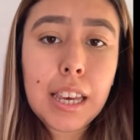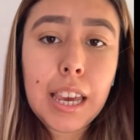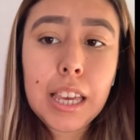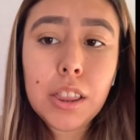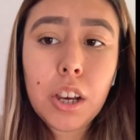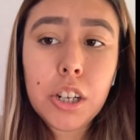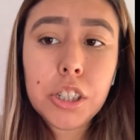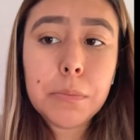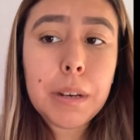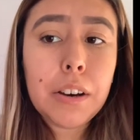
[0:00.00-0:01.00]
A large
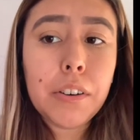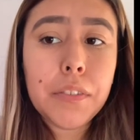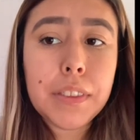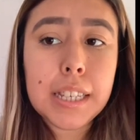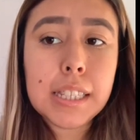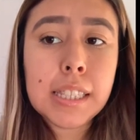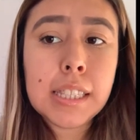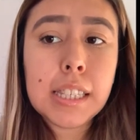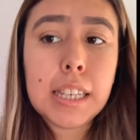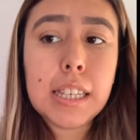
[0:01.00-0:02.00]
amount of this
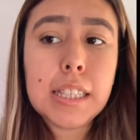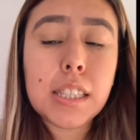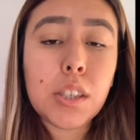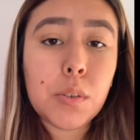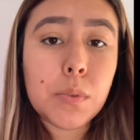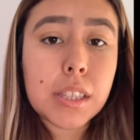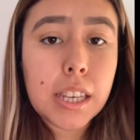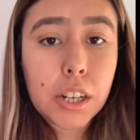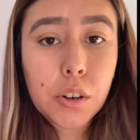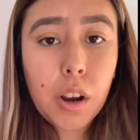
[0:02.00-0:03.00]
is used
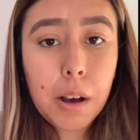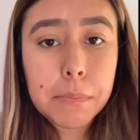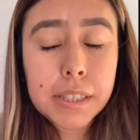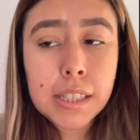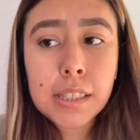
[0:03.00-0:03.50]
in crops.